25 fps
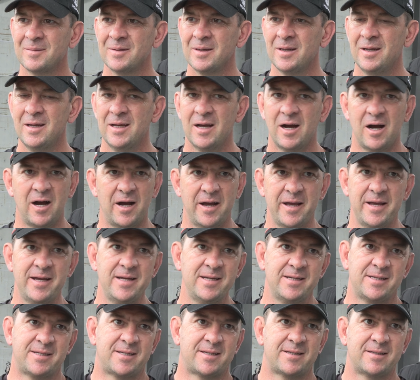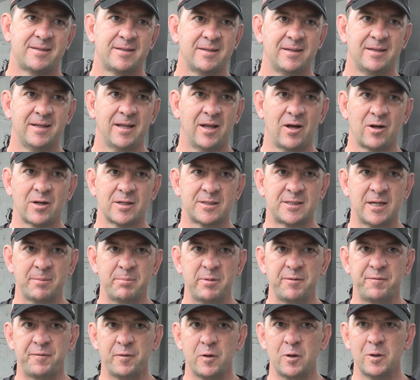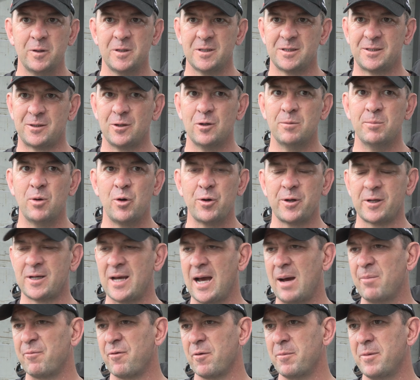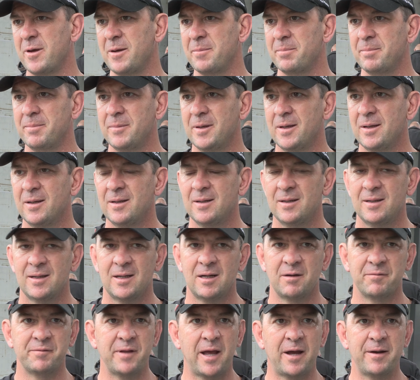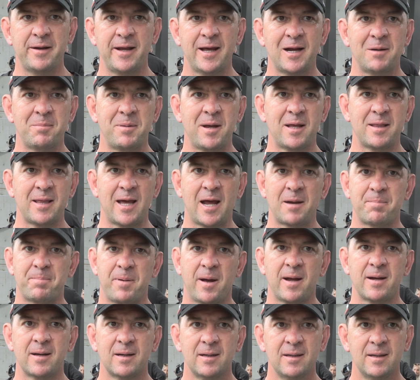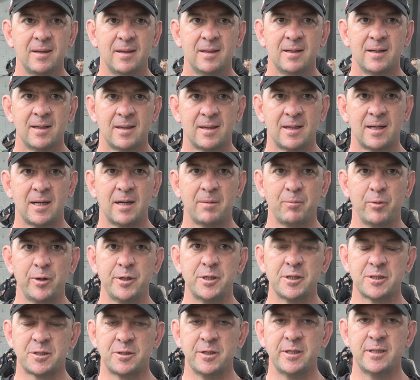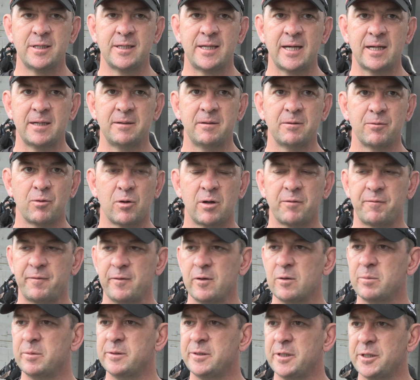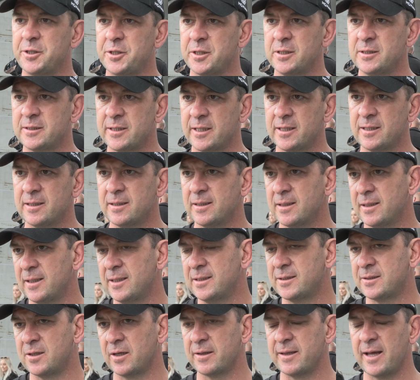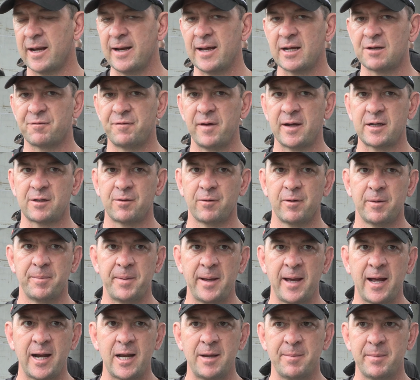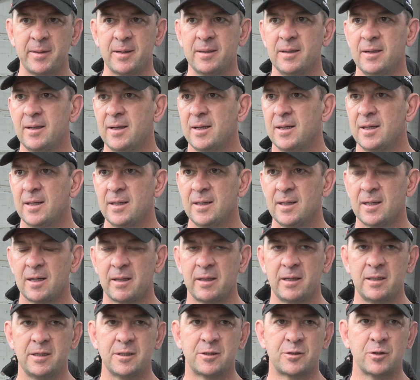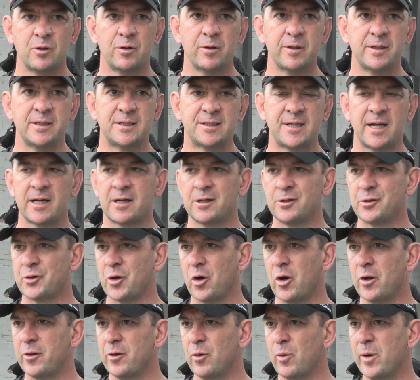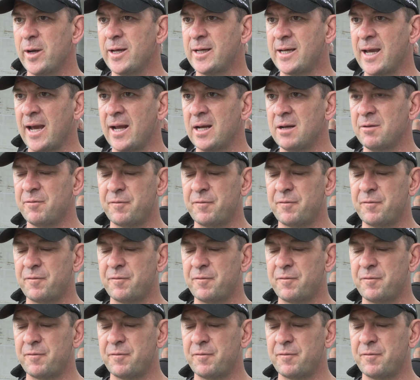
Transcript: Oh, he's like I said before, there's still more to come from him. I've no doubt about that, but um, we just need to get him the right field positions, and he's got that X factor about him. And I think you saw his second try on the weekend.